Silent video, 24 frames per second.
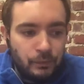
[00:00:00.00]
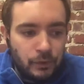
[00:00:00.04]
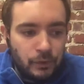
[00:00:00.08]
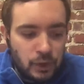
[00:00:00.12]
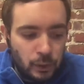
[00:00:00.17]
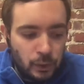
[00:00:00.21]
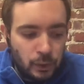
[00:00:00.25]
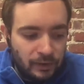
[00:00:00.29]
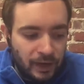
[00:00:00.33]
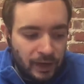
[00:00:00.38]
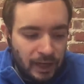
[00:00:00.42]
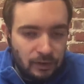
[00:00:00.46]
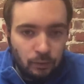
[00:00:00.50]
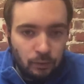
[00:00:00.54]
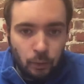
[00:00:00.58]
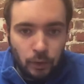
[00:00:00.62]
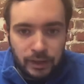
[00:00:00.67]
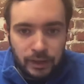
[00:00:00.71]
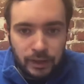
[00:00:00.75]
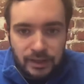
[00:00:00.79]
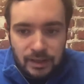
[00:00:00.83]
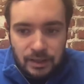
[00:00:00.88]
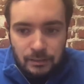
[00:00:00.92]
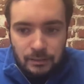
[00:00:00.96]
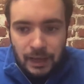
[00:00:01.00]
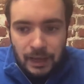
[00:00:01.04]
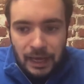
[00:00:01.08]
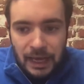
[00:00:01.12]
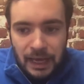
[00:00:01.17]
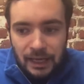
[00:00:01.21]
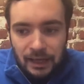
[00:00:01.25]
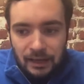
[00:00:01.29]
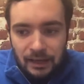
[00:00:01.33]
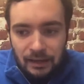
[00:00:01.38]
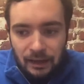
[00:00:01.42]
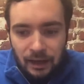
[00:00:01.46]
So we've kind of worked to
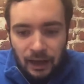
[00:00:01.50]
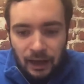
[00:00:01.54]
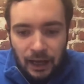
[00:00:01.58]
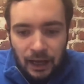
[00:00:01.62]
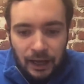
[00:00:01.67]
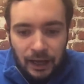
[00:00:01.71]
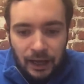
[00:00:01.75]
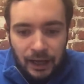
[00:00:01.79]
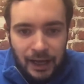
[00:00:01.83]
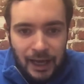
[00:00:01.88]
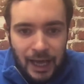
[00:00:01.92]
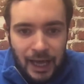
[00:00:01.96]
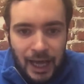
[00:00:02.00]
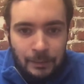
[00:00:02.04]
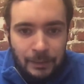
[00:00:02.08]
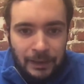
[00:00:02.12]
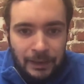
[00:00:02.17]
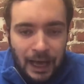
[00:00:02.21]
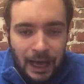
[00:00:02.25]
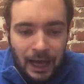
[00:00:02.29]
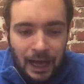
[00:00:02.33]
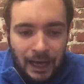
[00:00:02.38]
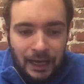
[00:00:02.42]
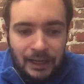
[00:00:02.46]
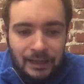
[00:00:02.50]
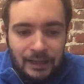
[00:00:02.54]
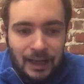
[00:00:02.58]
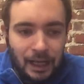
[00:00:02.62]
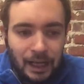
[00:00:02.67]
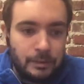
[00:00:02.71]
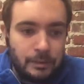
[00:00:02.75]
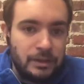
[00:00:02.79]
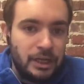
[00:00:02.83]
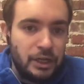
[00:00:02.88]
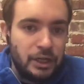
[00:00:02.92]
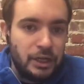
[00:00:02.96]
make API
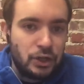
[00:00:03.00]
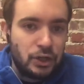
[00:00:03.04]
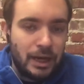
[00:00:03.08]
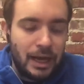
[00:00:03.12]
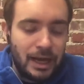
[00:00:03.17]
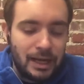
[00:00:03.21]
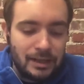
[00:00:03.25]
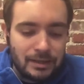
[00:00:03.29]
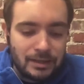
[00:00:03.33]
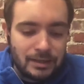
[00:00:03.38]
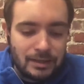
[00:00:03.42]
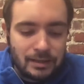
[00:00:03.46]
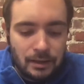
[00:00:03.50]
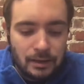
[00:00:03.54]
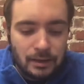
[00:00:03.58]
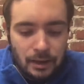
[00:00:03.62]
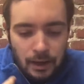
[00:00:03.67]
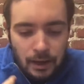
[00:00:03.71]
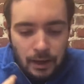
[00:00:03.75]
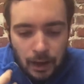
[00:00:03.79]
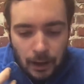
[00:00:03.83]
documentation as,